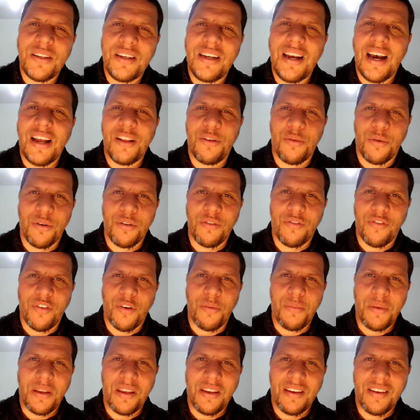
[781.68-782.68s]
God wants for
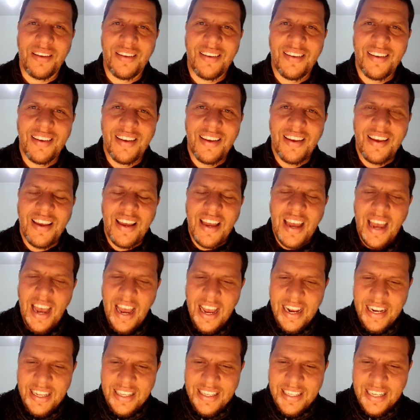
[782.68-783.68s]
me.
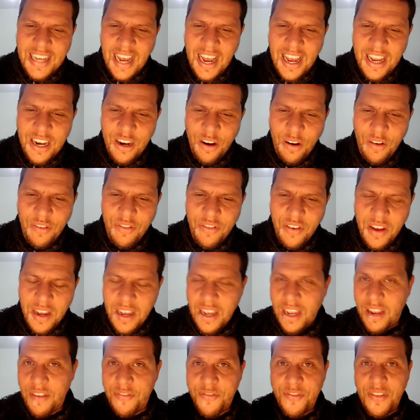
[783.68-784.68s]
And it's kind of
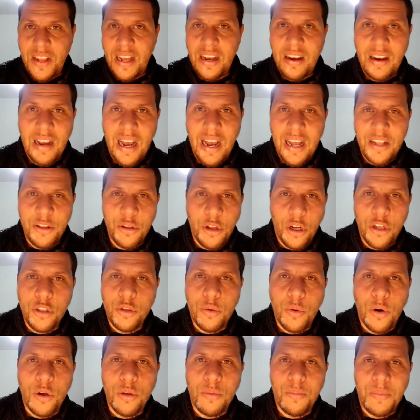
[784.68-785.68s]
if that God don't
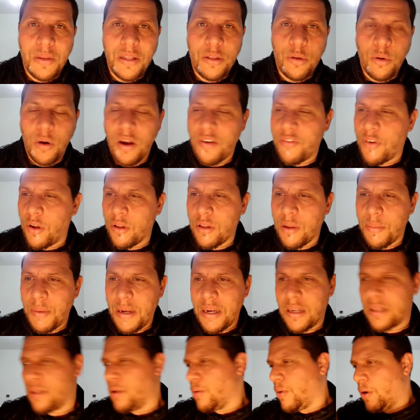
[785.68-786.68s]
want me to have all the money
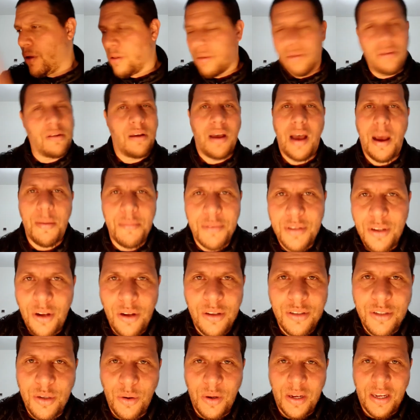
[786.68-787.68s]
in the world, I'm
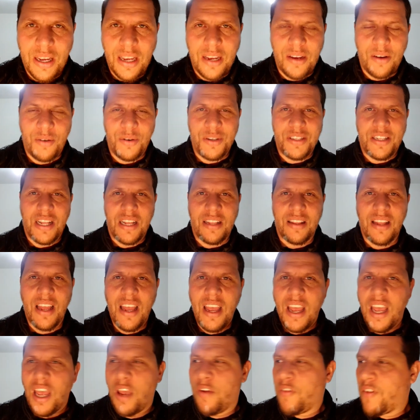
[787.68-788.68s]
also okay with that.
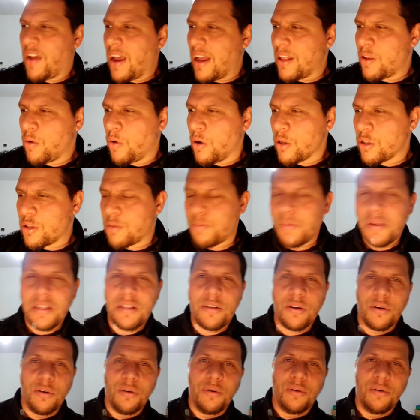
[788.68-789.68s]
If God wants me
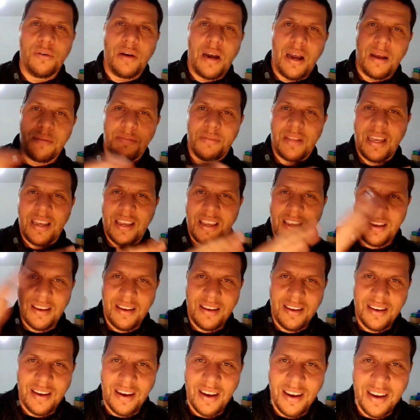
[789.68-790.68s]
to, I'm
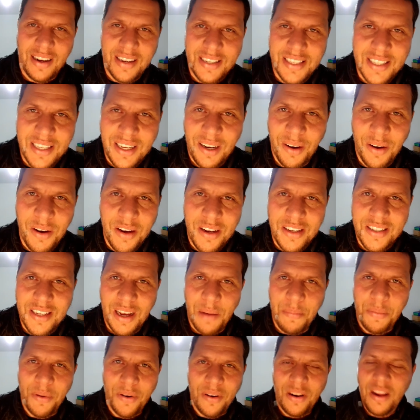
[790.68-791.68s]
taking an extreme
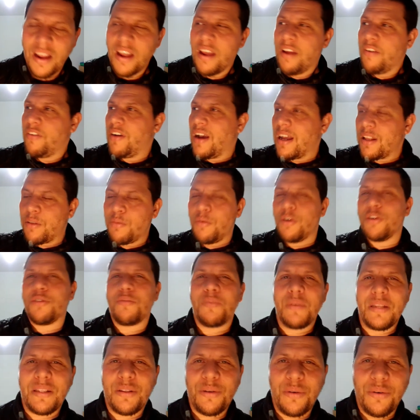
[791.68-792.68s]
example. If God wants
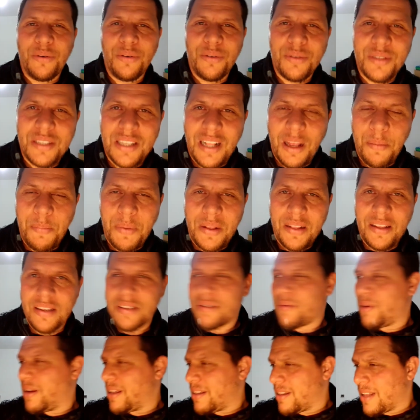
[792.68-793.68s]
me to sleep in the
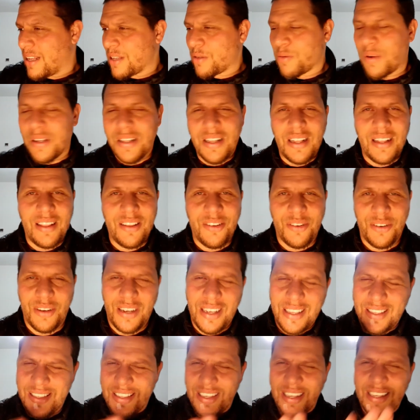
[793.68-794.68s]
street, that's what I'll do.
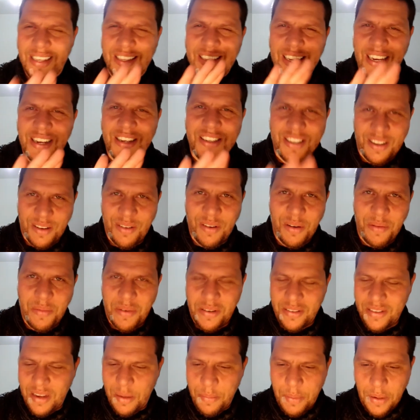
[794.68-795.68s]
It's it's an extreme
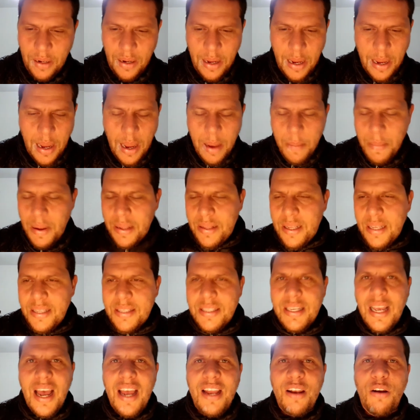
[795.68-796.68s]
example, but it's
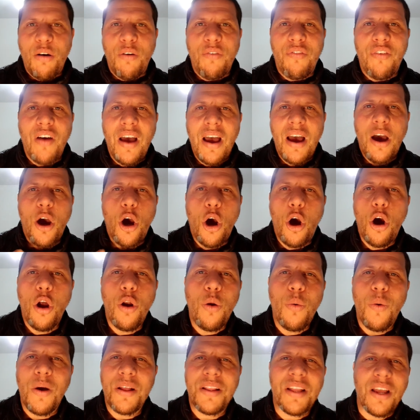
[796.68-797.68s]
kind of all
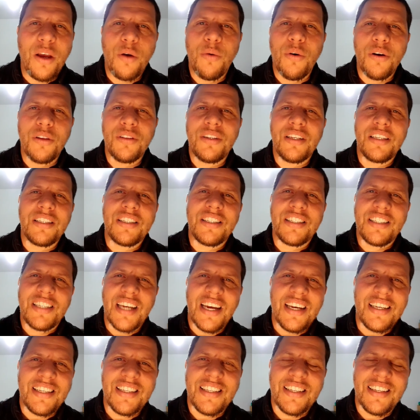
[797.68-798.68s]
what I want. It's
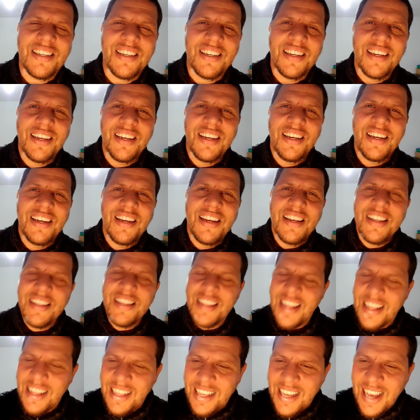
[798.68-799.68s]
just
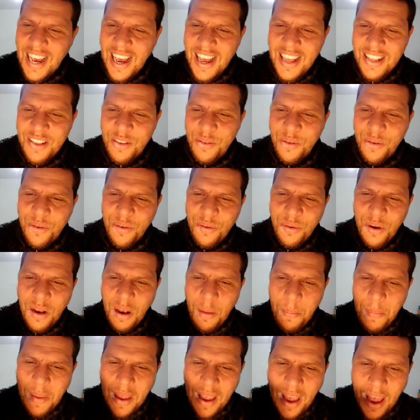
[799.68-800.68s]
that God will
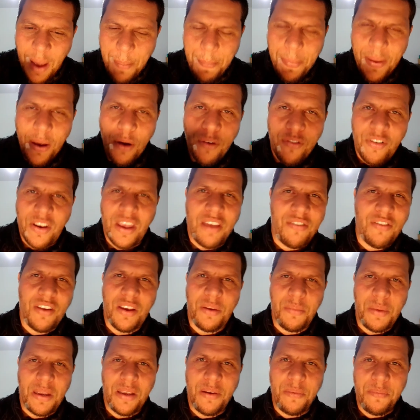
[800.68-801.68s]
be happy of giving
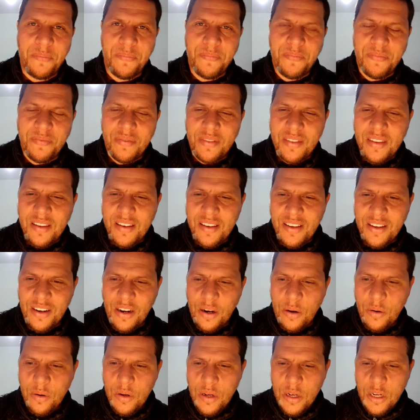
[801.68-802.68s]
me. You
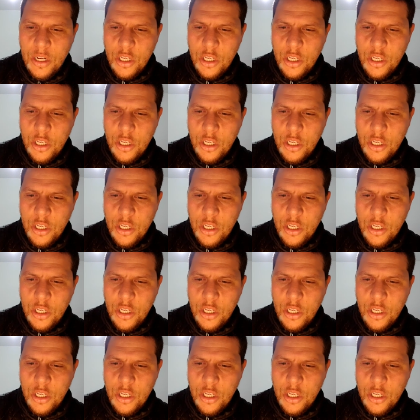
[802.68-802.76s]
know?